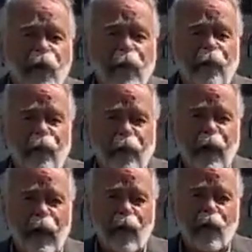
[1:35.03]
This
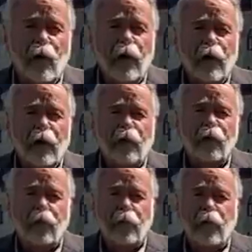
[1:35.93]
now
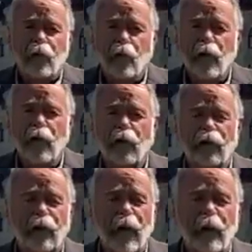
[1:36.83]
gets to be a real
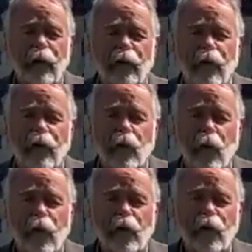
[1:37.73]
scary
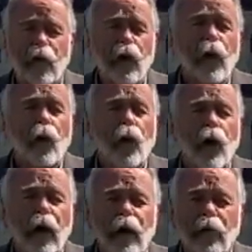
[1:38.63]
situation
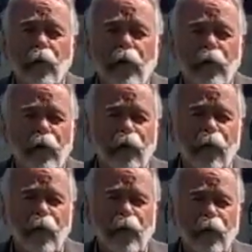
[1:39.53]
where anybody in this
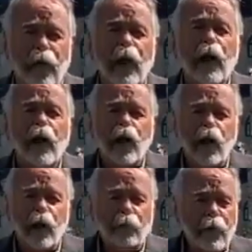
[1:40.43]
country
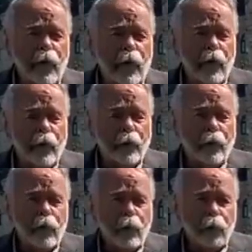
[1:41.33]
could be
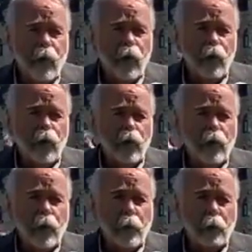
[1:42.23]
monitored
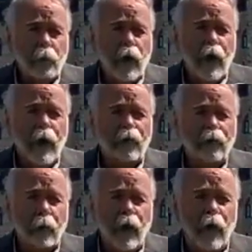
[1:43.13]
by
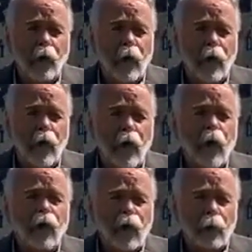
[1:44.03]
spyware
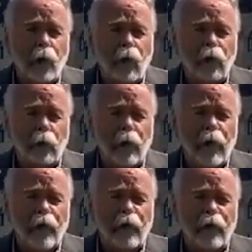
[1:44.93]
from multiple
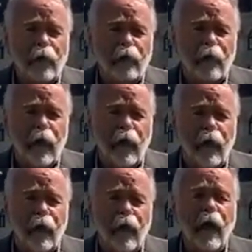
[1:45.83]
agencies in
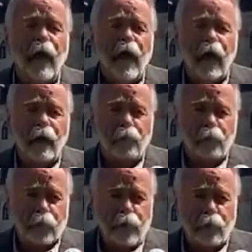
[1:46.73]
Canada, and
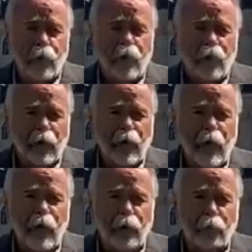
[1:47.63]
people, the
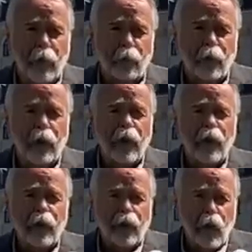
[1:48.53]
Canadian public,
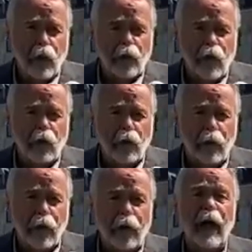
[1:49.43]
don't know
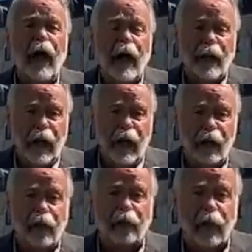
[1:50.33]
about it. And
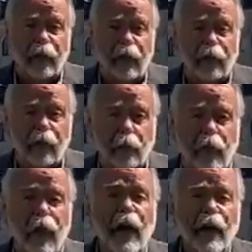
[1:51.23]
now this Ethics
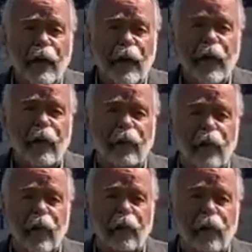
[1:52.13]
Committee needs
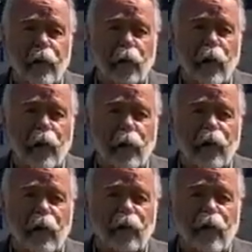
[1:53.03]
to get to the bottom of
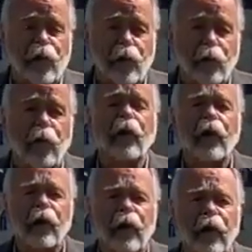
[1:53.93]
this issue.
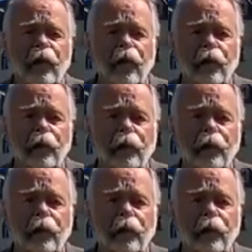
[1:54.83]
Thanks.